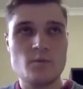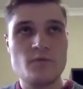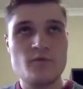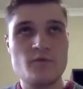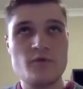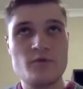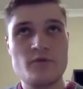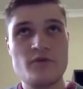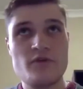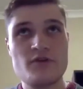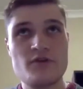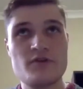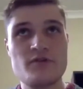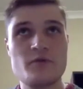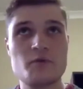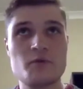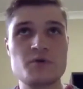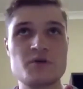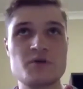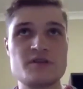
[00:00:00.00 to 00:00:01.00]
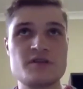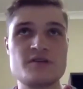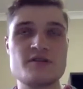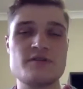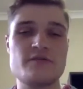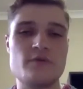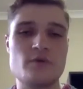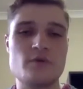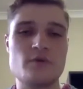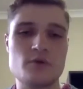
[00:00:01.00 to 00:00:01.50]
first of all, just as a
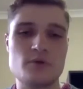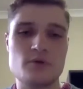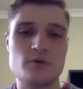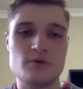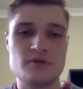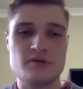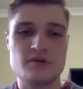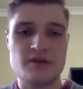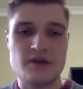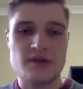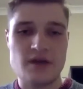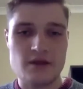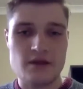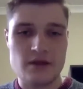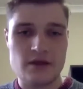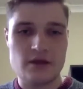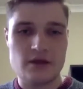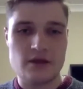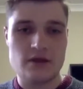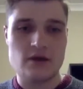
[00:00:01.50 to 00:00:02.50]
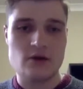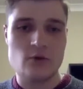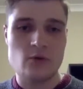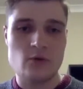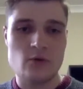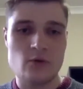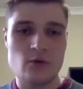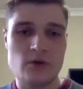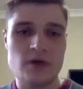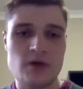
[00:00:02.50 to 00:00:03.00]
phone call to see how they're going,
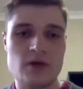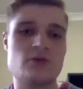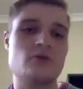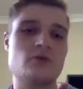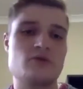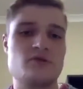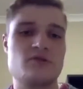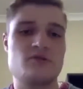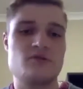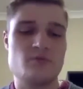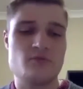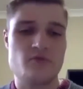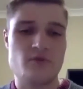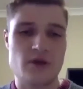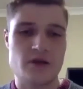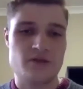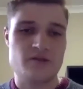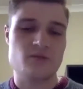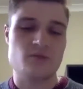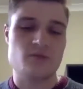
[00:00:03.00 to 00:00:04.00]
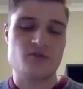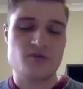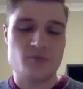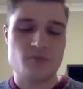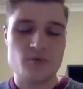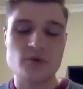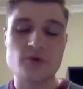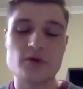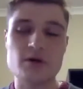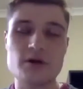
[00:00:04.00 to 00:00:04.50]
and also to provide some support.
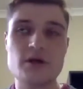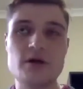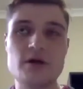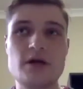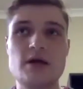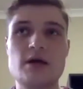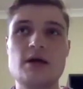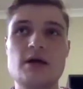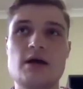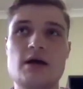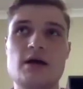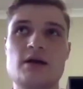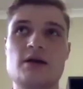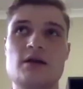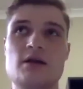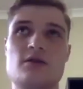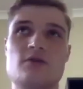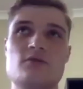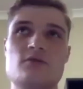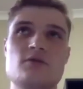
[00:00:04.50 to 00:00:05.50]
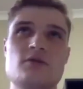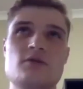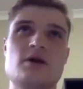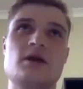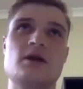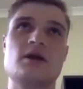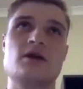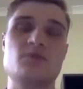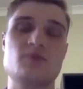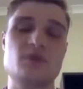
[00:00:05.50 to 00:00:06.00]
And through that, I've
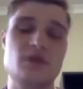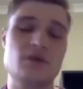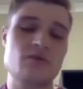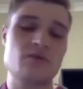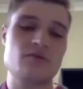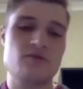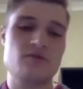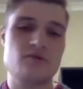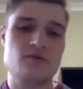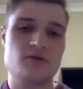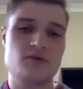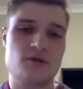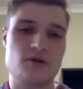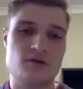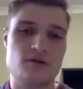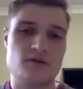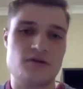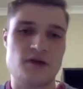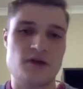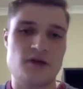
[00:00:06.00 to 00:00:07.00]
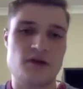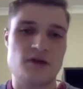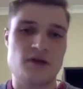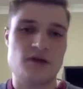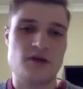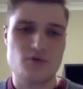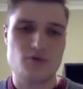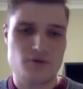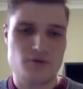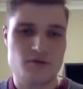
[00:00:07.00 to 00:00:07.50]
been able to contact both
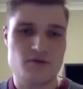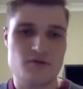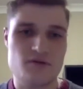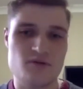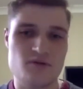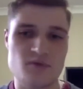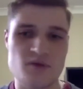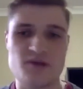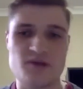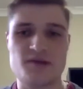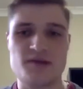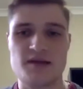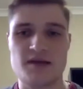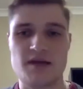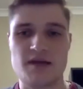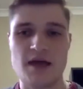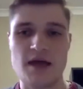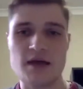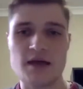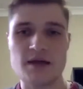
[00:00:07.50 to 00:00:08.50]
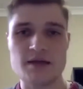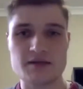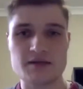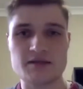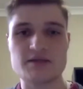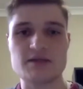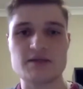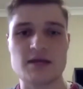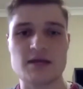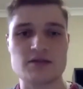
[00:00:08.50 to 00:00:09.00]
domestic and
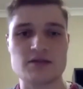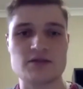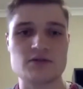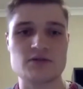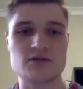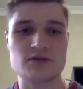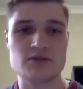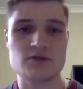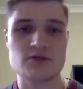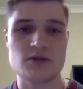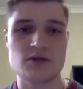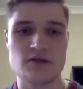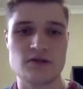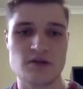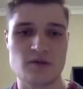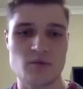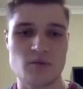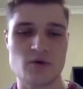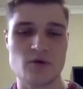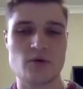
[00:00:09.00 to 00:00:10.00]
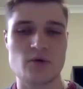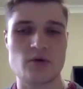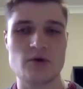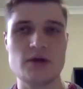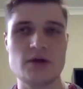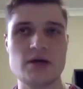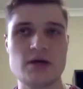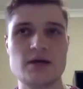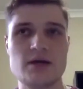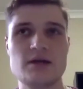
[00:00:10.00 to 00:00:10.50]
international students at Macquarie.
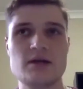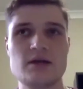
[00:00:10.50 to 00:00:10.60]
And